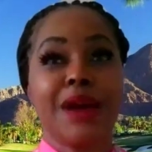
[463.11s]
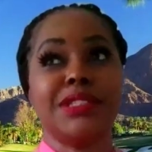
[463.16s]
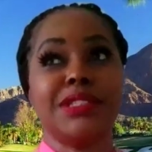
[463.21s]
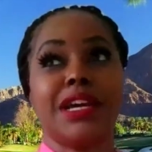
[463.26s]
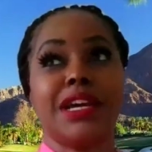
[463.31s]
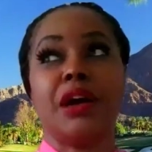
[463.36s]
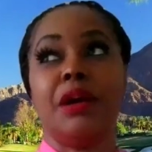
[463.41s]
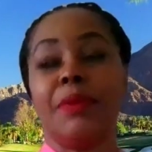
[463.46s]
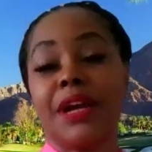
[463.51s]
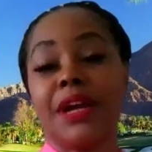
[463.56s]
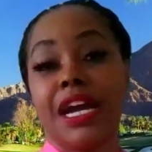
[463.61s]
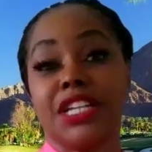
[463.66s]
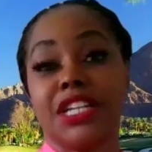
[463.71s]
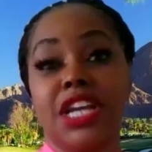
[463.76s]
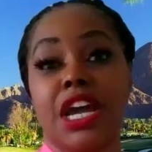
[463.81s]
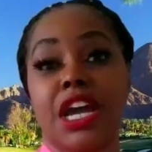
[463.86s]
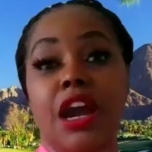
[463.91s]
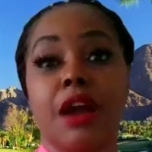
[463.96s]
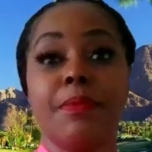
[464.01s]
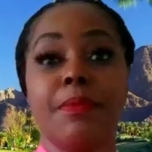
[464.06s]
I was like, oh my
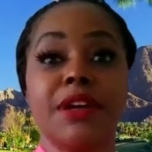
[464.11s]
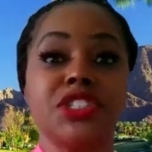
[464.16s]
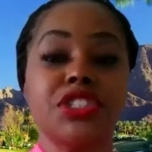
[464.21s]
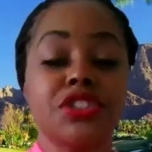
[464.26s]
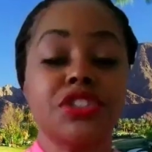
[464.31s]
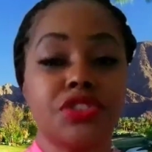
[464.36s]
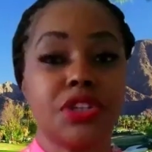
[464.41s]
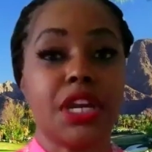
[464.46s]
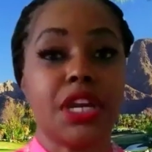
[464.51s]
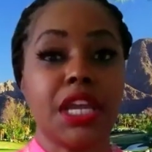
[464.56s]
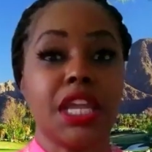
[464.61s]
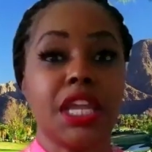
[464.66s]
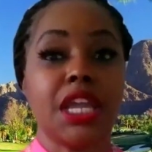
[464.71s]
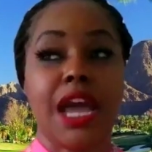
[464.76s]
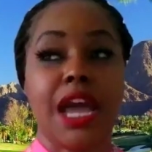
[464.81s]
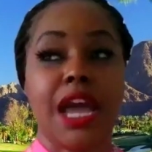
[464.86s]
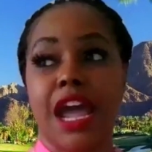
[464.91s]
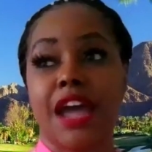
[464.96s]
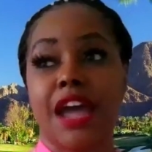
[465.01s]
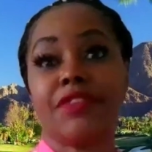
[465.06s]
gosh, how are my children going to
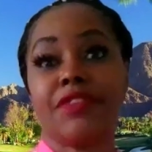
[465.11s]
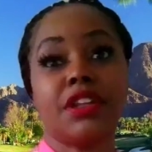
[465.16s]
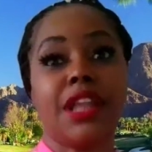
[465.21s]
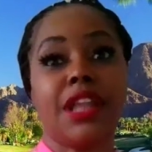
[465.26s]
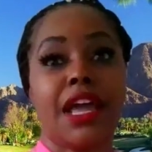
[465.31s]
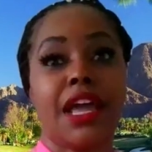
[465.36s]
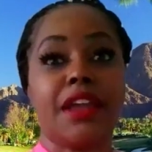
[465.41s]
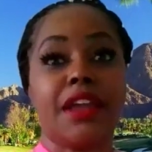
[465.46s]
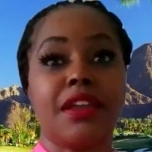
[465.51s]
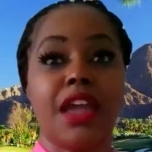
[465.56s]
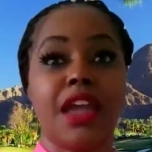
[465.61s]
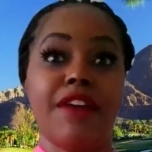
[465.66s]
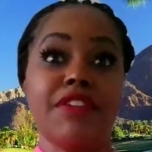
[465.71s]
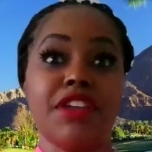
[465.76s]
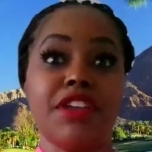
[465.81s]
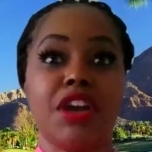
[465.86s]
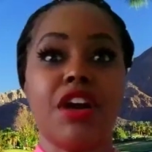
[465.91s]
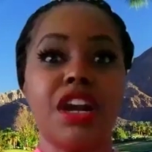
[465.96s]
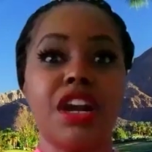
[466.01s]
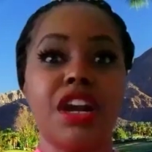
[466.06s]
eat? I have to like
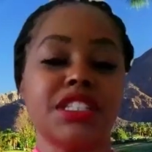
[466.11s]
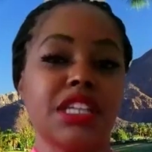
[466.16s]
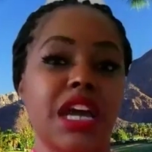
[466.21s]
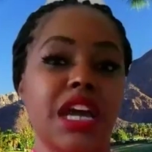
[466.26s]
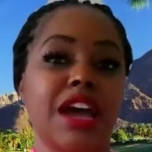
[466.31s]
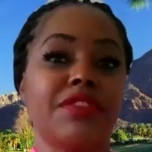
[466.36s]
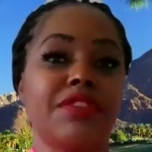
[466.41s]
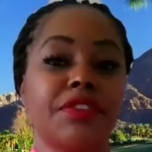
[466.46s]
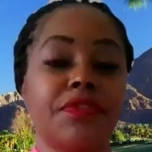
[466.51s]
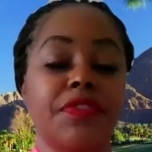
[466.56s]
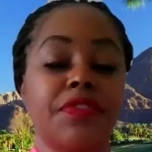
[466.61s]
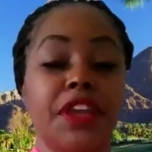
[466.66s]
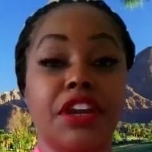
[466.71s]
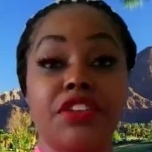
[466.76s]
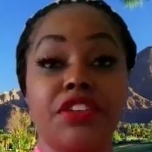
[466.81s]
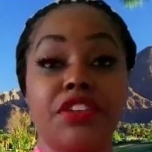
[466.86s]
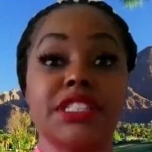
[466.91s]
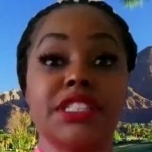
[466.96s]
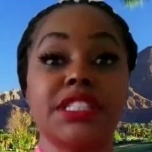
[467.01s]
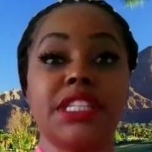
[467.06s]
have a yard sale. I have to
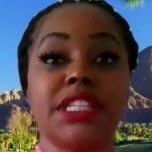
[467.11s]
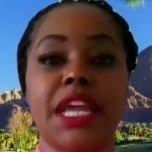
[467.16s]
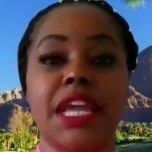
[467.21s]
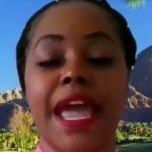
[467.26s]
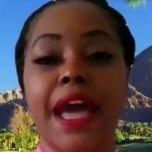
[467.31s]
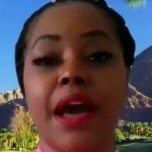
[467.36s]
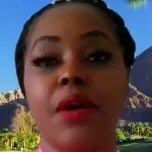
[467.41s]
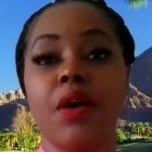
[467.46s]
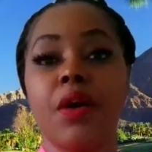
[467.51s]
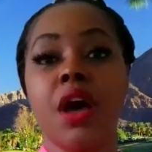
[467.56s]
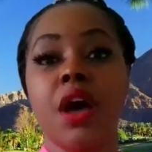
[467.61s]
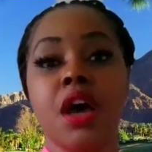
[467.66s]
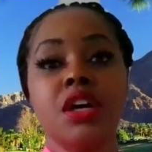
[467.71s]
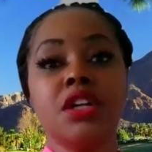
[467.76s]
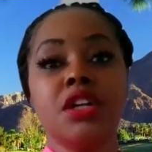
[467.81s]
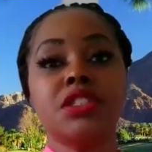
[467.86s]
figure this thing out.